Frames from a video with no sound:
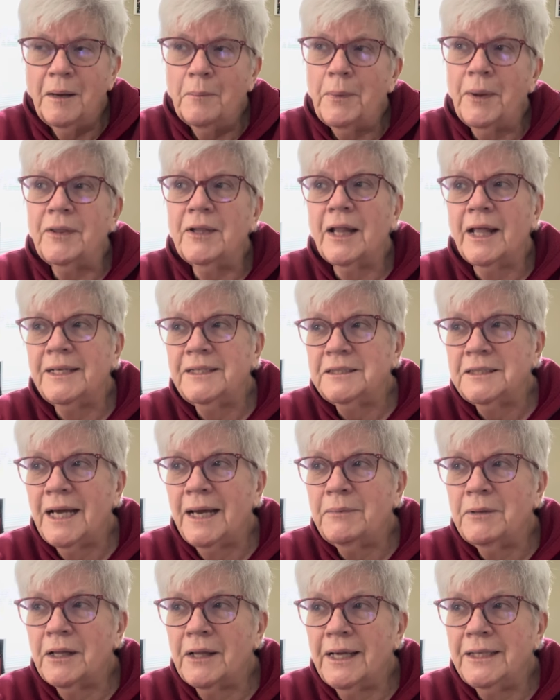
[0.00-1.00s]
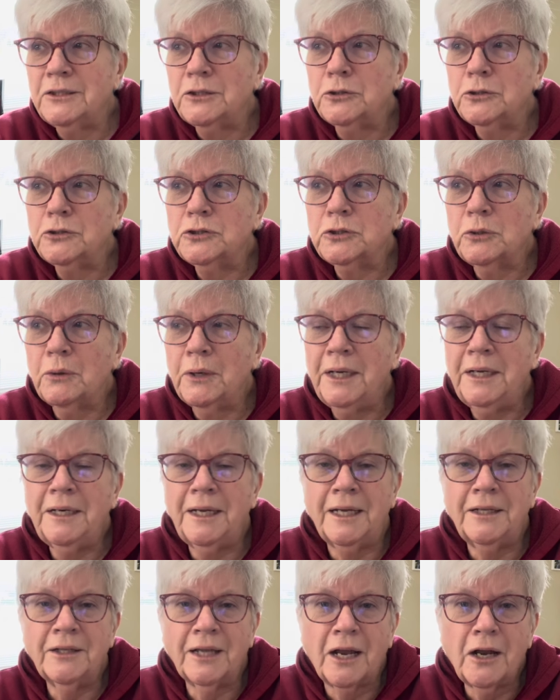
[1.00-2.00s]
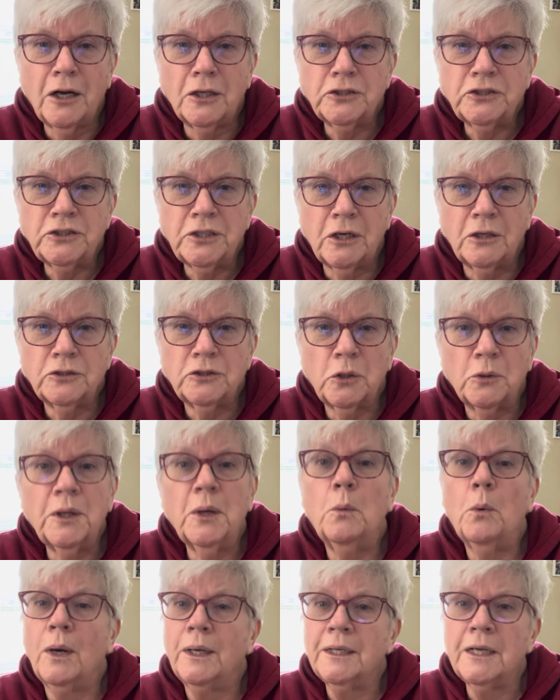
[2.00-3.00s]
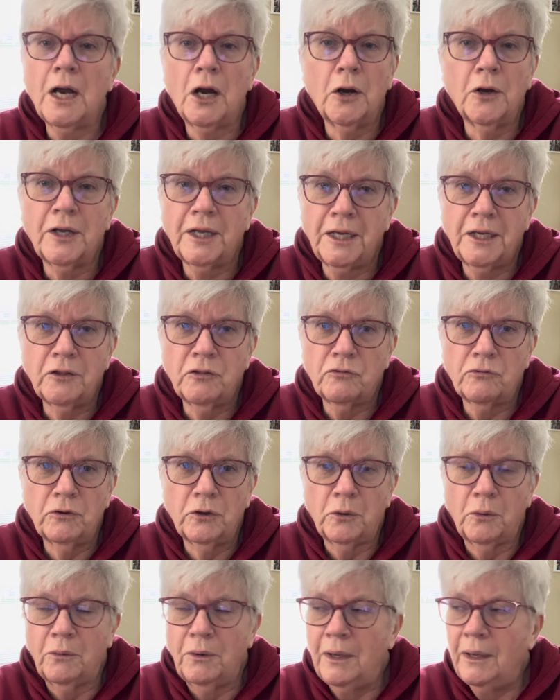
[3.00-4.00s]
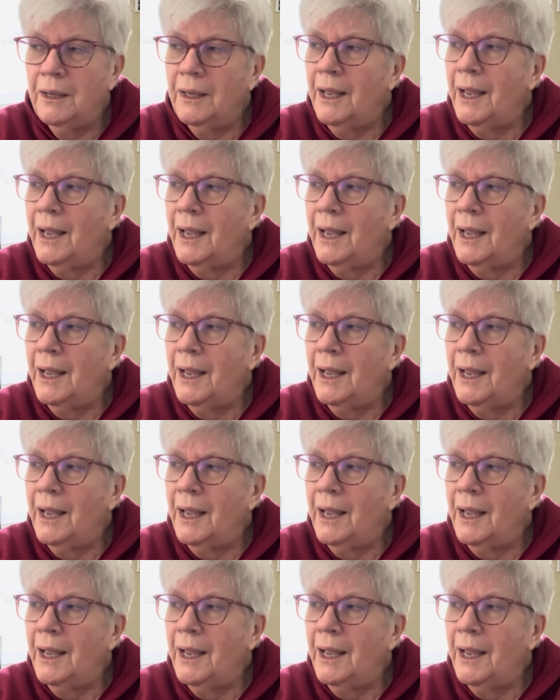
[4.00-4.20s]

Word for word: by the light, time the light turns green and the car starts, only one car can get through.